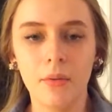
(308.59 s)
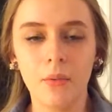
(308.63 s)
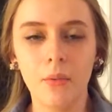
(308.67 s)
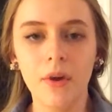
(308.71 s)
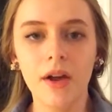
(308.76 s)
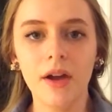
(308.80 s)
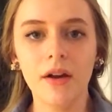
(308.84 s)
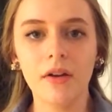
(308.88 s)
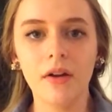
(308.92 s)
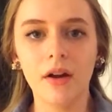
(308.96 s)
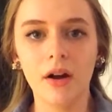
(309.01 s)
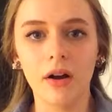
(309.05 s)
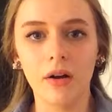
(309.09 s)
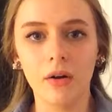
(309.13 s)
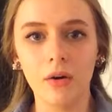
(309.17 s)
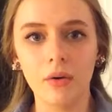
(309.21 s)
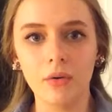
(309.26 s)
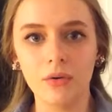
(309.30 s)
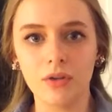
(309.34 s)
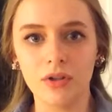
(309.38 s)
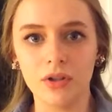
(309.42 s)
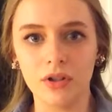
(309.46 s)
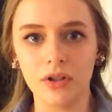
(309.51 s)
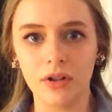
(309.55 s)
We are a
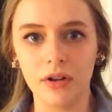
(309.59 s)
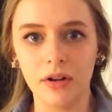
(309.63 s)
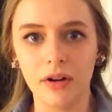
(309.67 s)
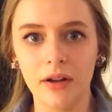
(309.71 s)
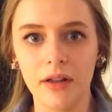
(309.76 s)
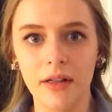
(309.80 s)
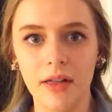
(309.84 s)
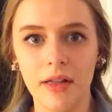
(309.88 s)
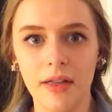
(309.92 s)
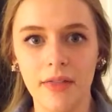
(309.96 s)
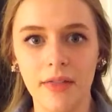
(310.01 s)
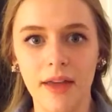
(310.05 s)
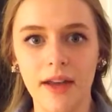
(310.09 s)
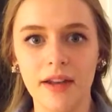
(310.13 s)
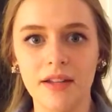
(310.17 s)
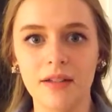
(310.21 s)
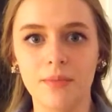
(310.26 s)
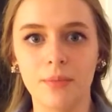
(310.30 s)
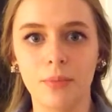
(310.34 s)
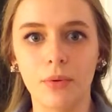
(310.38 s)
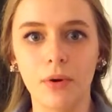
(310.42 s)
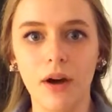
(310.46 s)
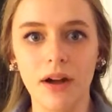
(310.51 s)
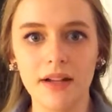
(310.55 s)
culture that
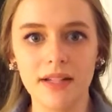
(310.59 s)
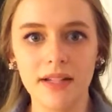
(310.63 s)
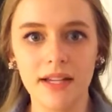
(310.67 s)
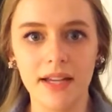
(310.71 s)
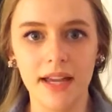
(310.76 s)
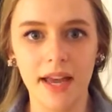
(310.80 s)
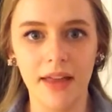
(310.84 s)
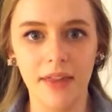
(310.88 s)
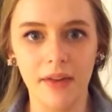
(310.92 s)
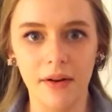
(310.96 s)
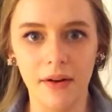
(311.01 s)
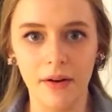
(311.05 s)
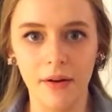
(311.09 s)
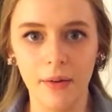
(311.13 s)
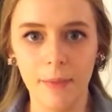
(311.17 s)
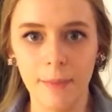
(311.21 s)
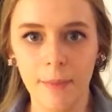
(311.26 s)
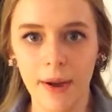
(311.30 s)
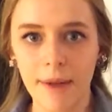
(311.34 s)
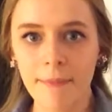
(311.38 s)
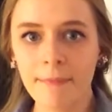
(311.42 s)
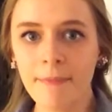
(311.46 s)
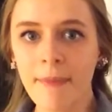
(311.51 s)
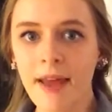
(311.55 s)
is brought together
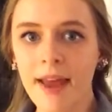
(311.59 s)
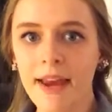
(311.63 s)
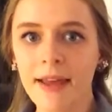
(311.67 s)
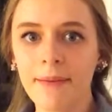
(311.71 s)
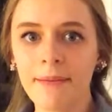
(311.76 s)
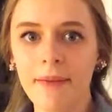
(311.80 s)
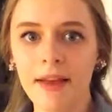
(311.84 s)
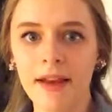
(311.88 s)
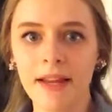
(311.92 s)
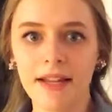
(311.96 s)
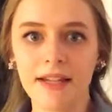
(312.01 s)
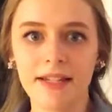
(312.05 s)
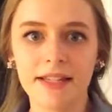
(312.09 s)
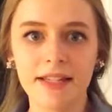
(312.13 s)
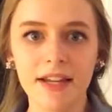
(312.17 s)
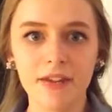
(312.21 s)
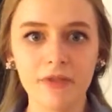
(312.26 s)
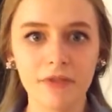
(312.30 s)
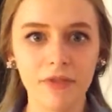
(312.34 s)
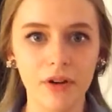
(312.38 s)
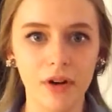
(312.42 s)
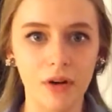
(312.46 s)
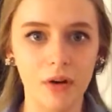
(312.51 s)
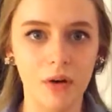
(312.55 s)
by many, many
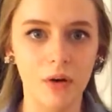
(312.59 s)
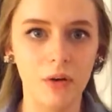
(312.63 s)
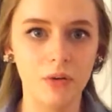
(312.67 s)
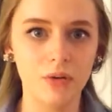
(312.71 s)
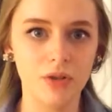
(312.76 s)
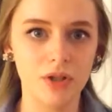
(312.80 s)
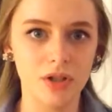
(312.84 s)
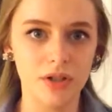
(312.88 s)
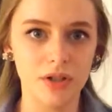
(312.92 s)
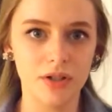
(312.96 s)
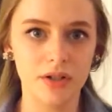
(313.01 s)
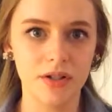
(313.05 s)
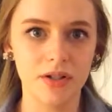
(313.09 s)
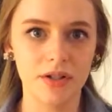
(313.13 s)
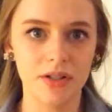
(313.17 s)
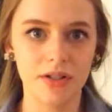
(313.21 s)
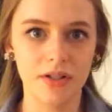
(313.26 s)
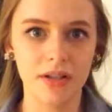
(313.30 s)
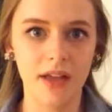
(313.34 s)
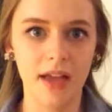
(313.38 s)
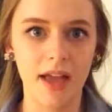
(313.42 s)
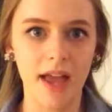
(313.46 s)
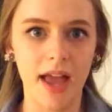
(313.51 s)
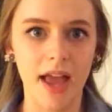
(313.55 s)
different
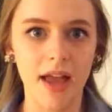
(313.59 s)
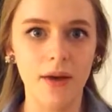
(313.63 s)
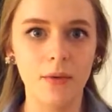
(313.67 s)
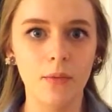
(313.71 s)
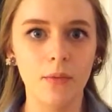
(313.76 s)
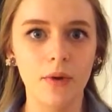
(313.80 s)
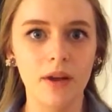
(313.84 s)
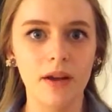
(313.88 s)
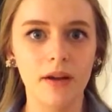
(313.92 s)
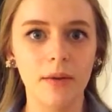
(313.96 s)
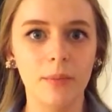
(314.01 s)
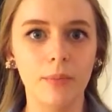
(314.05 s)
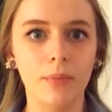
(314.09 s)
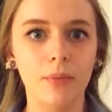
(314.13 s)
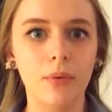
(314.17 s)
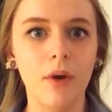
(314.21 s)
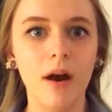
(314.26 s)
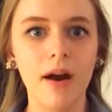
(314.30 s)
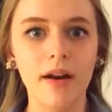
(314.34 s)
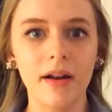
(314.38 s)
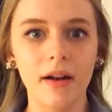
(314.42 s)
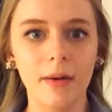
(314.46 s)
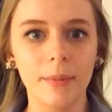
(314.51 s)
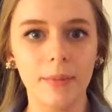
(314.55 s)
cultures, and we are
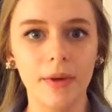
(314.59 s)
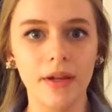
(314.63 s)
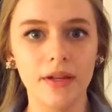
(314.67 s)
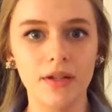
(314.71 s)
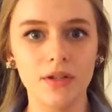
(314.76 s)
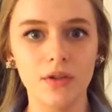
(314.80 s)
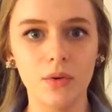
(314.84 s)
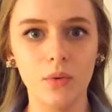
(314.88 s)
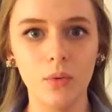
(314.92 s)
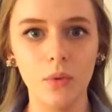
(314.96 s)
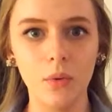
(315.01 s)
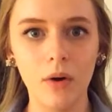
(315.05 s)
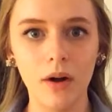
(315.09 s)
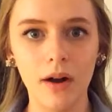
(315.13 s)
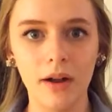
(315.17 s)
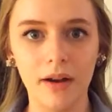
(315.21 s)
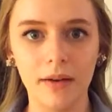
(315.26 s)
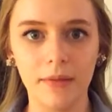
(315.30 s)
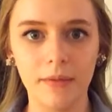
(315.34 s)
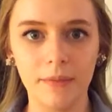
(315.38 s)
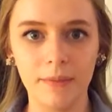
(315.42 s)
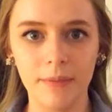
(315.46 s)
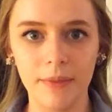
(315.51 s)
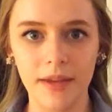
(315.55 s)
brought up into
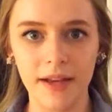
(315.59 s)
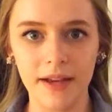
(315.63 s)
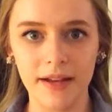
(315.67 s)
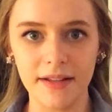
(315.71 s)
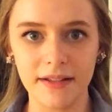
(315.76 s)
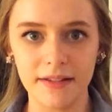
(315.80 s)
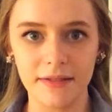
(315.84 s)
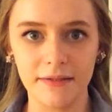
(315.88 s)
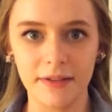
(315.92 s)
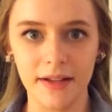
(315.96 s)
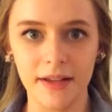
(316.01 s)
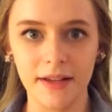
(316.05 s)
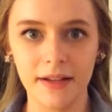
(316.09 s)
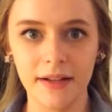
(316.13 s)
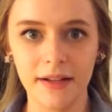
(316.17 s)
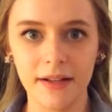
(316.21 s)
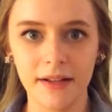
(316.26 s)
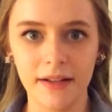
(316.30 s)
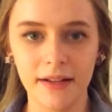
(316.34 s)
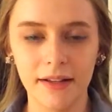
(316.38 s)
one because of it.